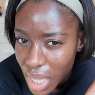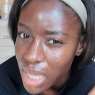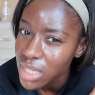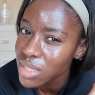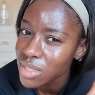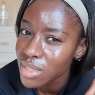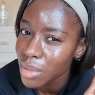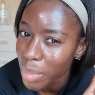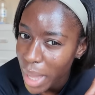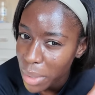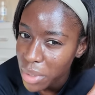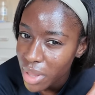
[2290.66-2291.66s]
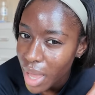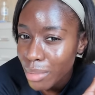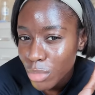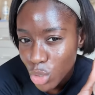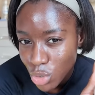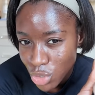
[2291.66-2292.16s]
as the powder that
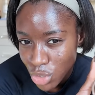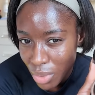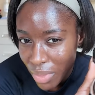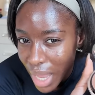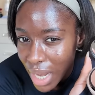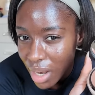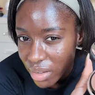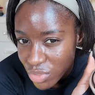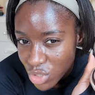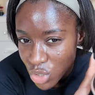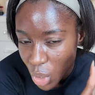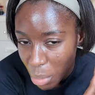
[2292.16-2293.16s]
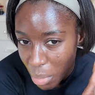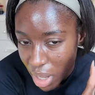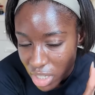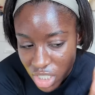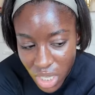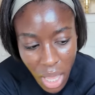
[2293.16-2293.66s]
I'm used to and I loved so
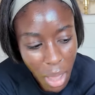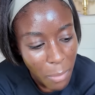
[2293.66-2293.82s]
much.